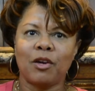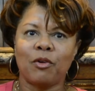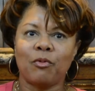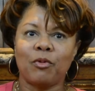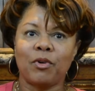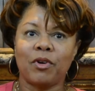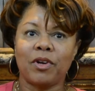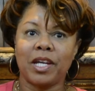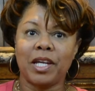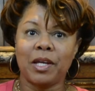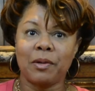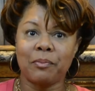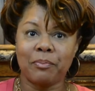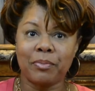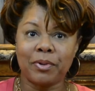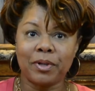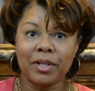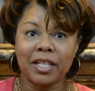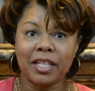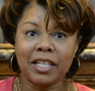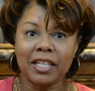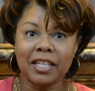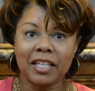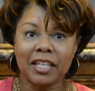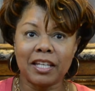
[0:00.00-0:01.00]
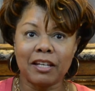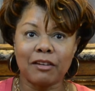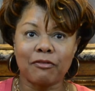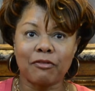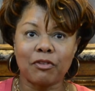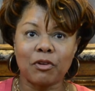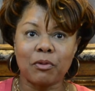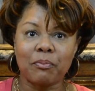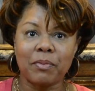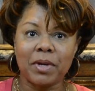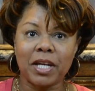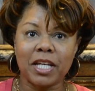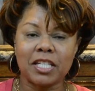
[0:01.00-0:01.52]
we're inputting the
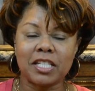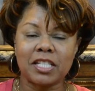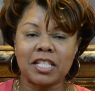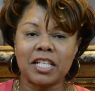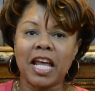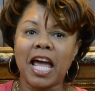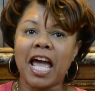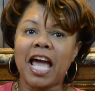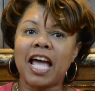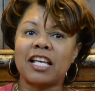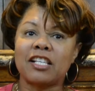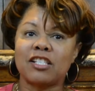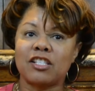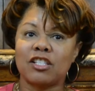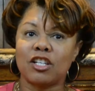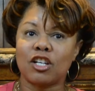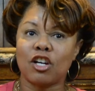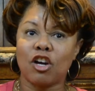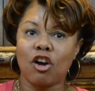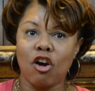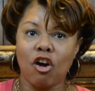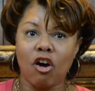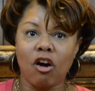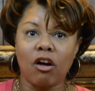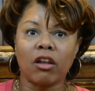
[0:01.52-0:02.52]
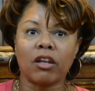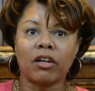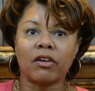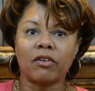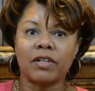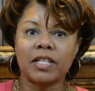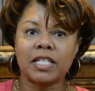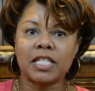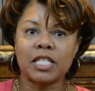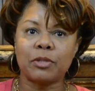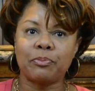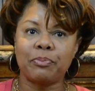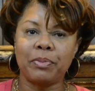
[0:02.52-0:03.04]
information as the caller
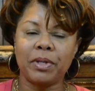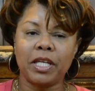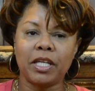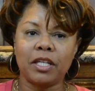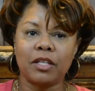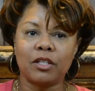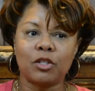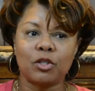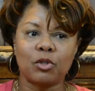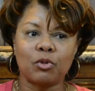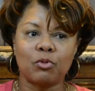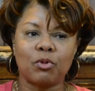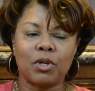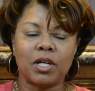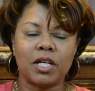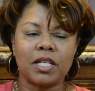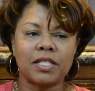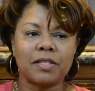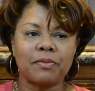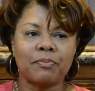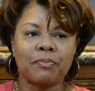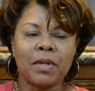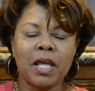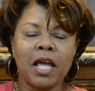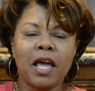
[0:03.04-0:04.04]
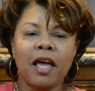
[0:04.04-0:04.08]
is speaking to us.